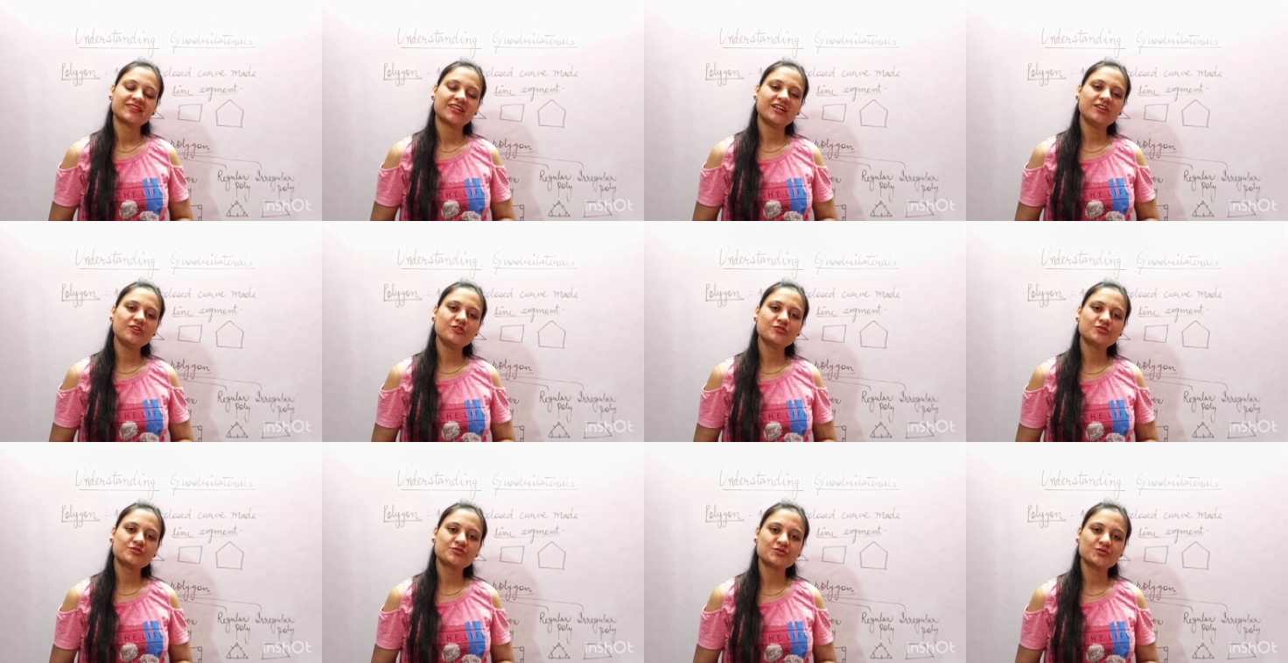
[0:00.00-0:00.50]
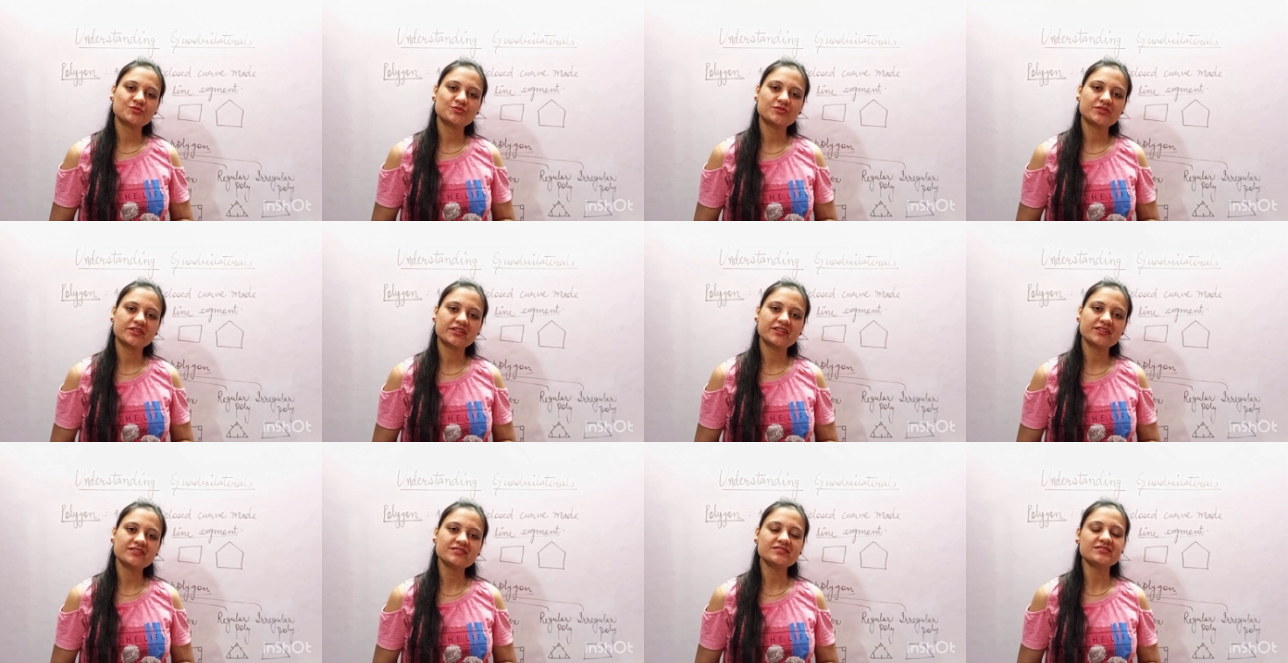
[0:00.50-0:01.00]
Hello
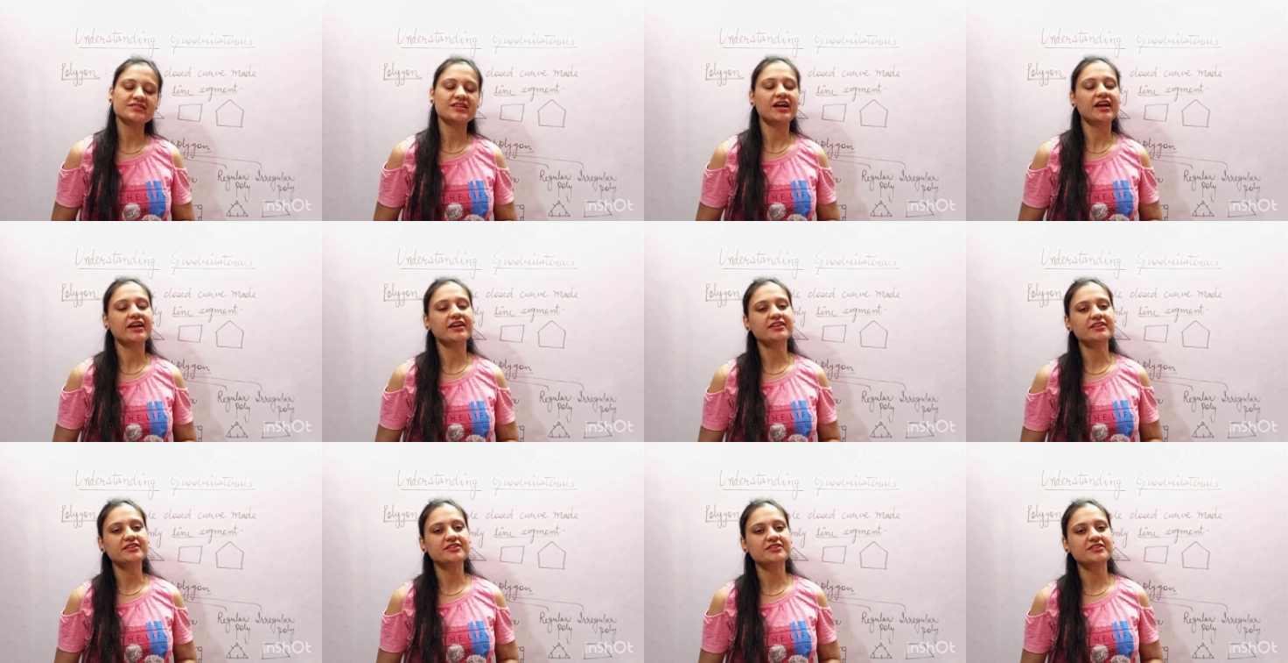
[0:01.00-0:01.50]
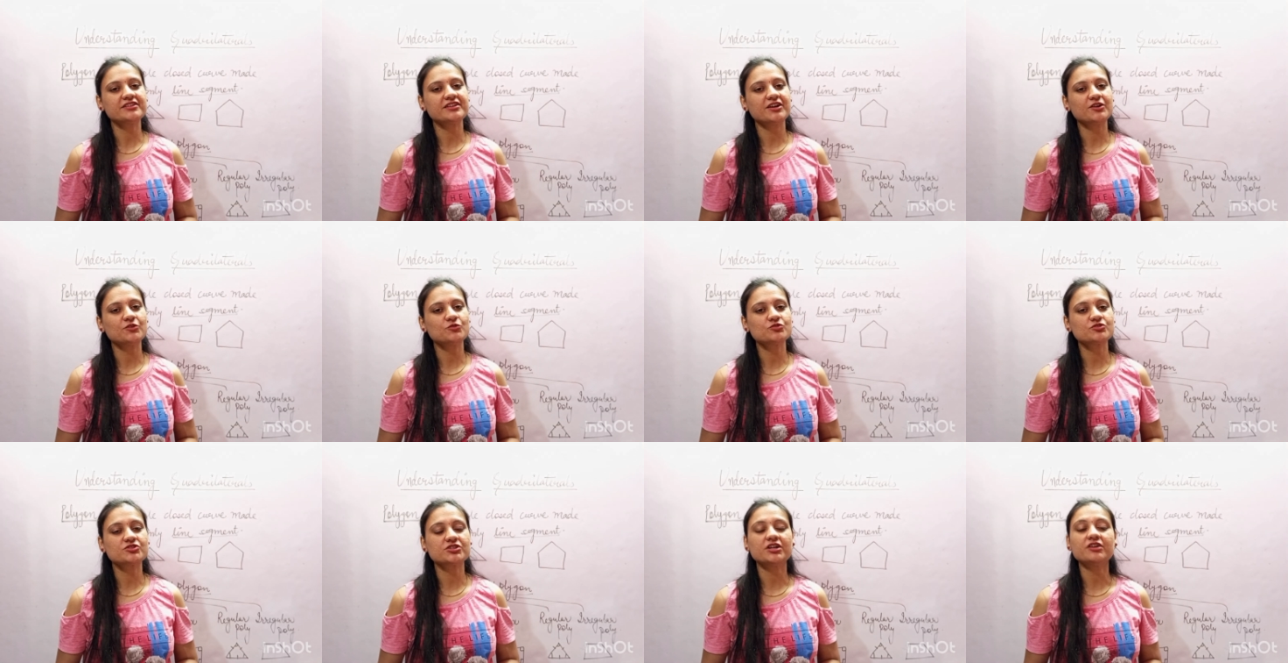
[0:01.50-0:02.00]
students, I Nidhi
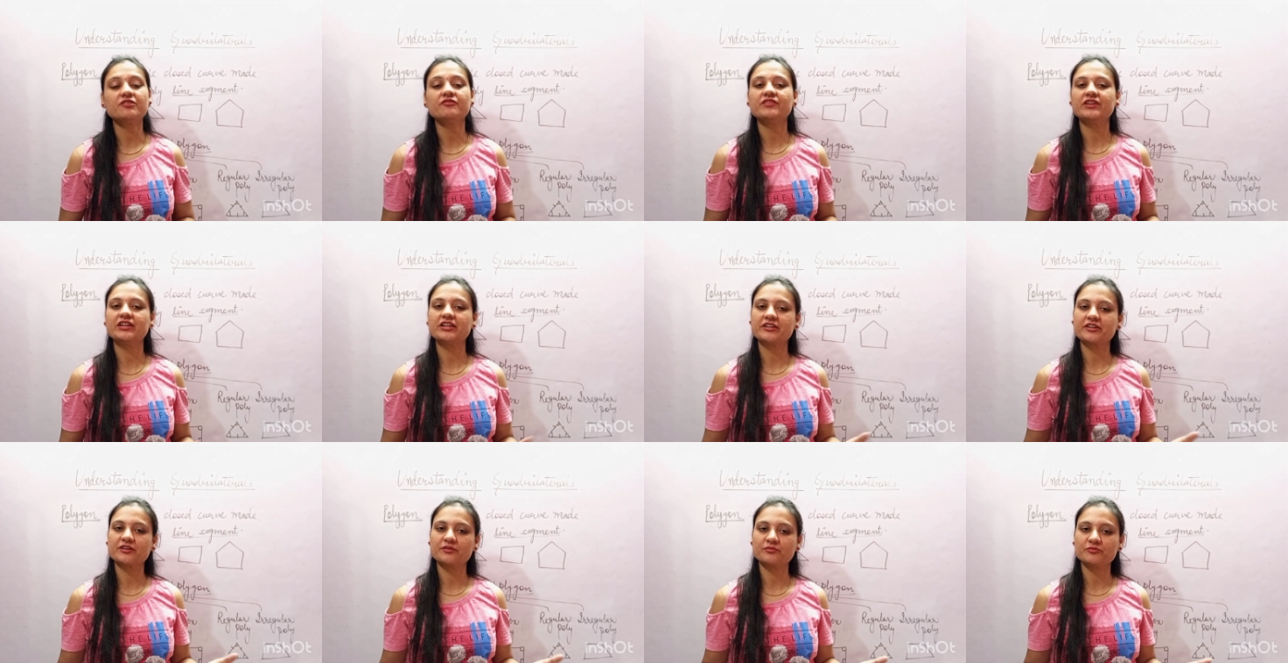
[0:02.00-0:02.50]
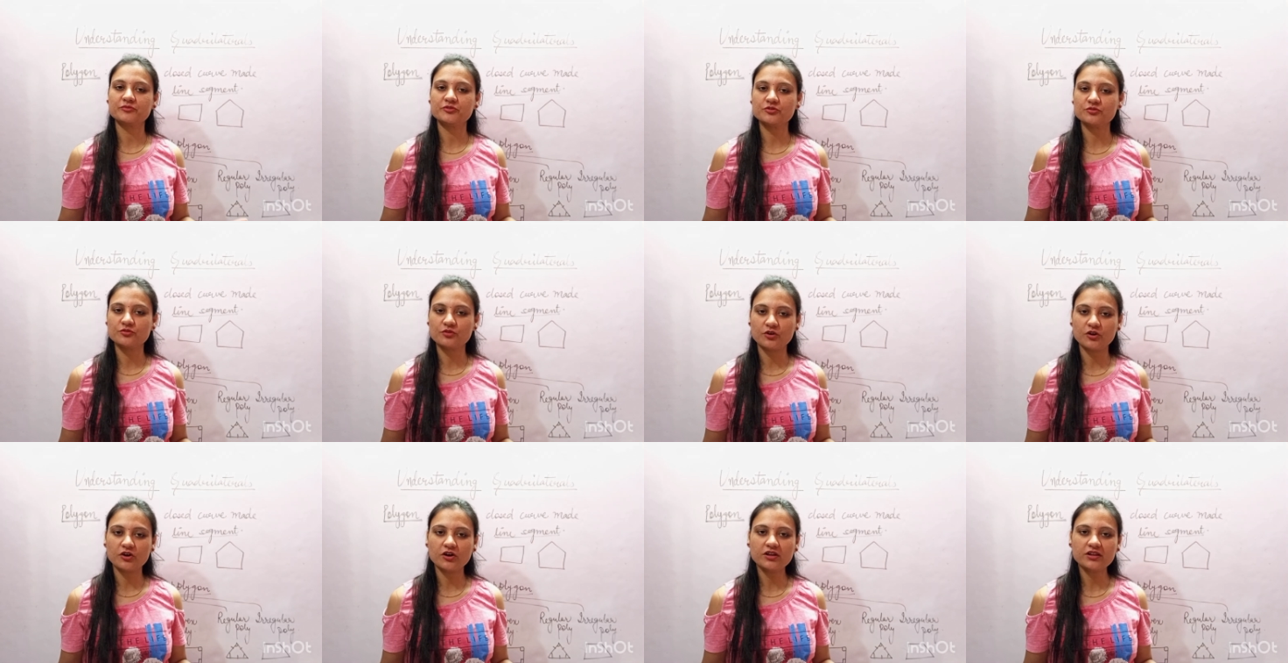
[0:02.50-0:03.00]
Ahuja welcome you
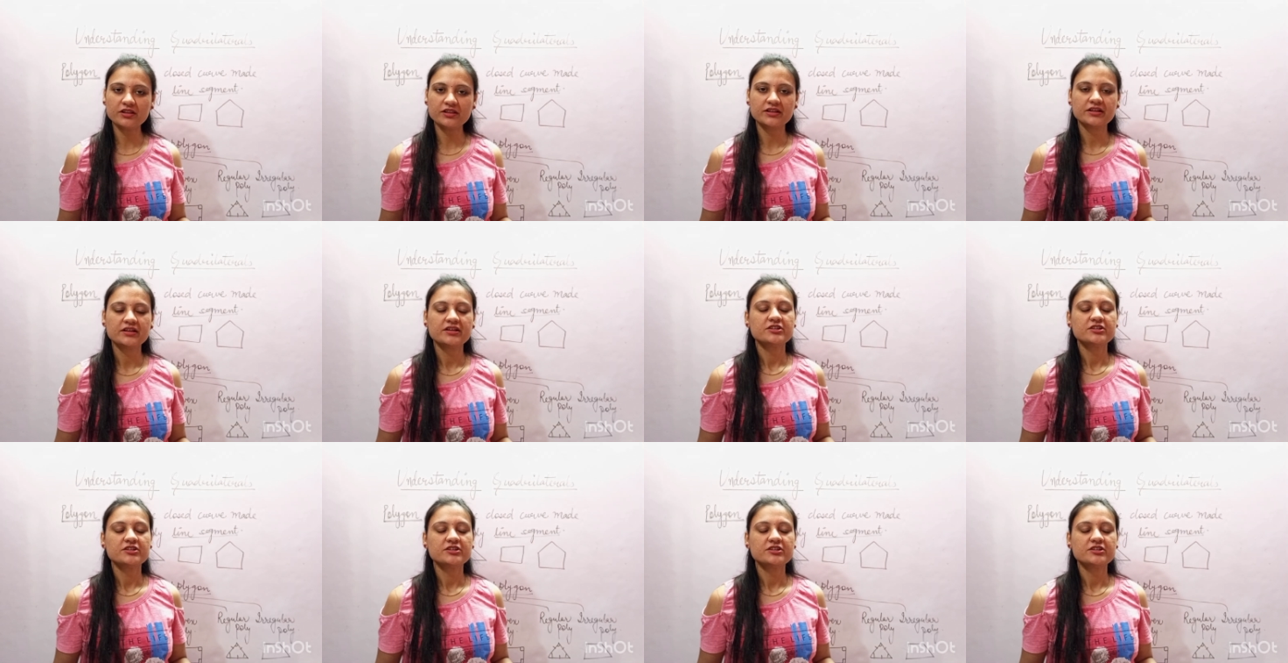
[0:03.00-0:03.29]
all.